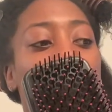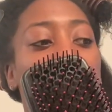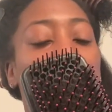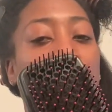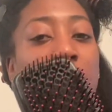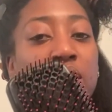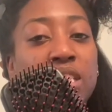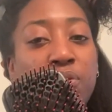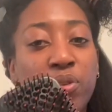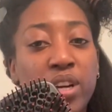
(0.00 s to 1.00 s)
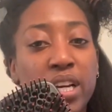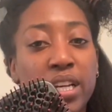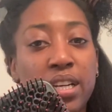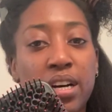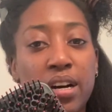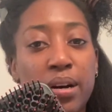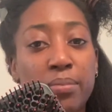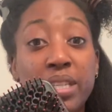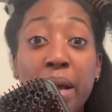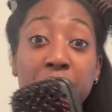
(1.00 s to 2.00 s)
there are different
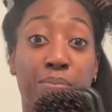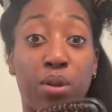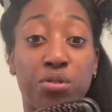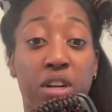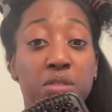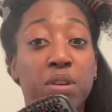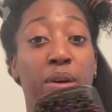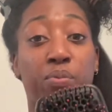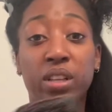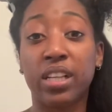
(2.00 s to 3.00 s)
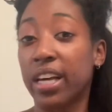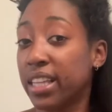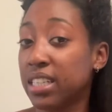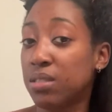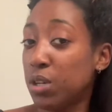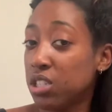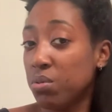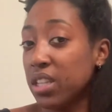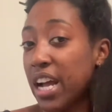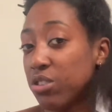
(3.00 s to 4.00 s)
types of blow dries, but I really like this, especially with
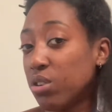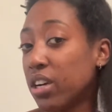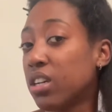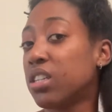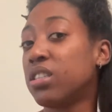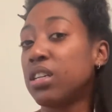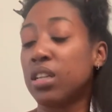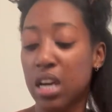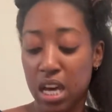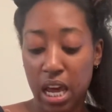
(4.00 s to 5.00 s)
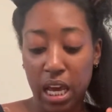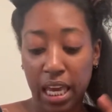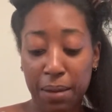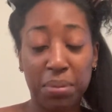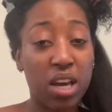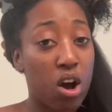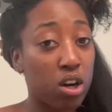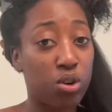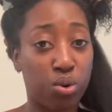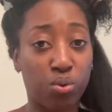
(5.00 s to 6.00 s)
natural hair, because it can be on
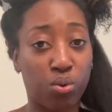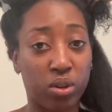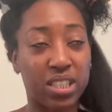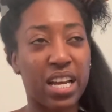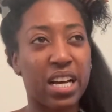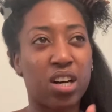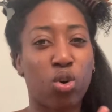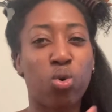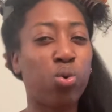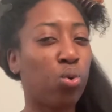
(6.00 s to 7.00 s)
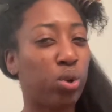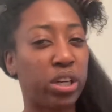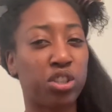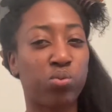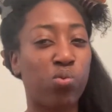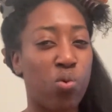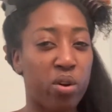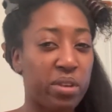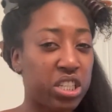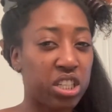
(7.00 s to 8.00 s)
cool. It's like a coolish,
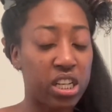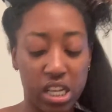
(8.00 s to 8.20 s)
warmish heat.